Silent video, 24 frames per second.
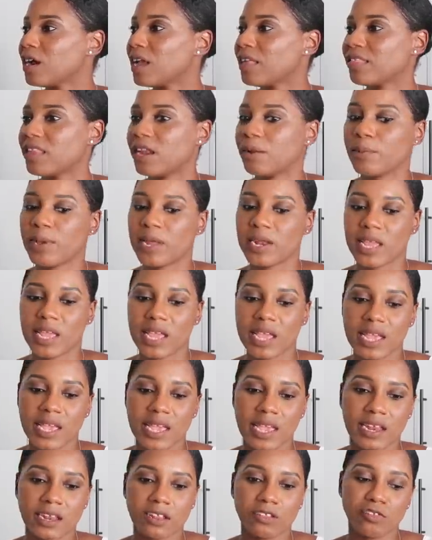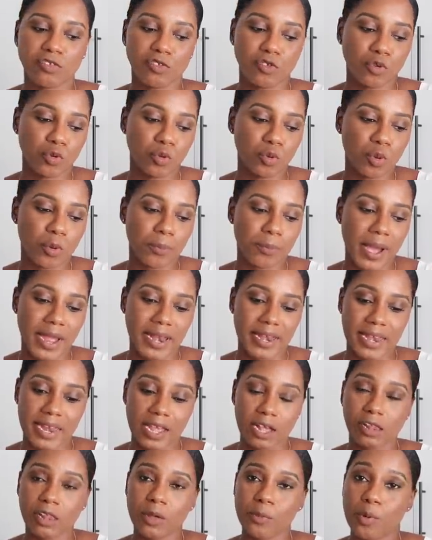and then I'm gonna head to my
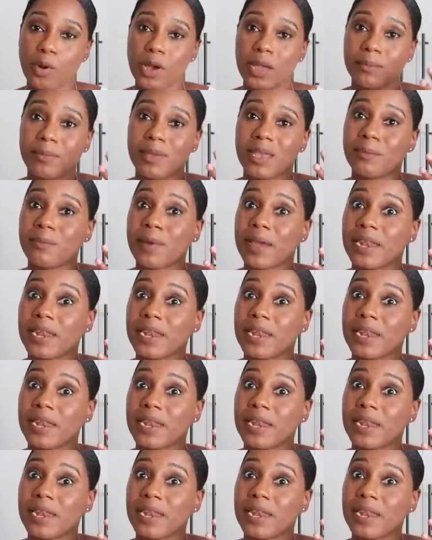nail appointment.